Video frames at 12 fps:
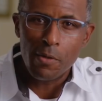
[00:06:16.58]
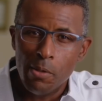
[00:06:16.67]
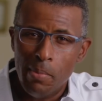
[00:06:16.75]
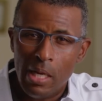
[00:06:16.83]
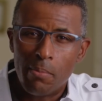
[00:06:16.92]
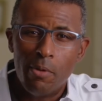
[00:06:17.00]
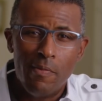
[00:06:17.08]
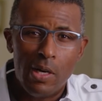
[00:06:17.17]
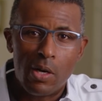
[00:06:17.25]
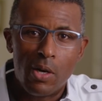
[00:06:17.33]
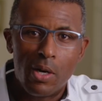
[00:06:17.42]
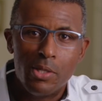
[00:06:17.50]
From the bottom of
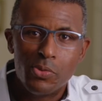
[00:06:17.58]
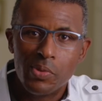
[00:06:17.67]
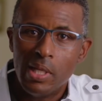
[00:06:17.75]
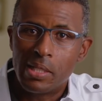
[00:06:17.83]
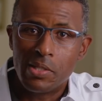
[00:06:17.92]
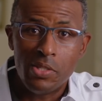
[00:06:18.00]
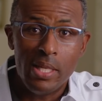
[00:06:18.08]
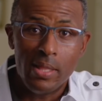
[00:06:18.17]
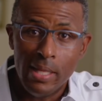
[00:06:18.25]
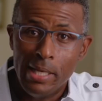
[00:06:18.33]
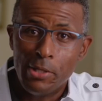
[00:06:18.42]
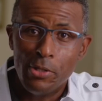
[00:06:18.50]
our hearts, we'd like to say
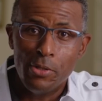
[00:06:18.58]
thank